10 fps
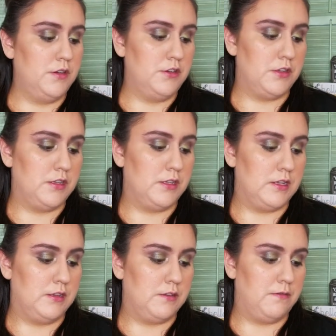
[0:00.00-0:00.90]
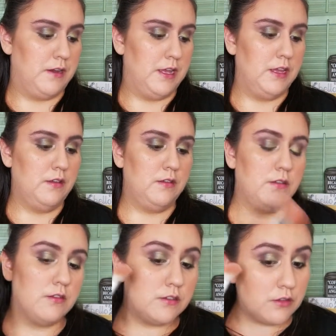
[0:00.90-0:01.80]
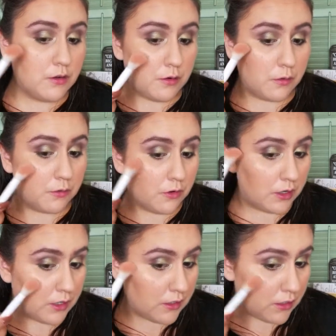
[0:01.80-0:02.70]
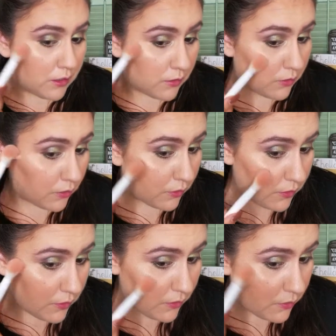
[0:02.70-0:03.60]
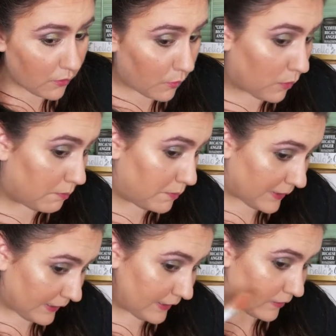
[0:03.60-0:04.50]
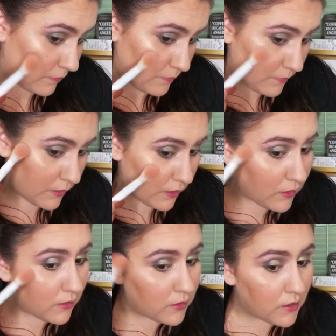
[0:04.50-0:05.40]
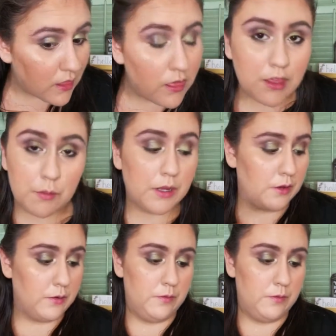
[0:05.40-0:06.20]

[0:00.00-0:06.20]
Just to intensify it. Just go over it. Well, bam. There we go.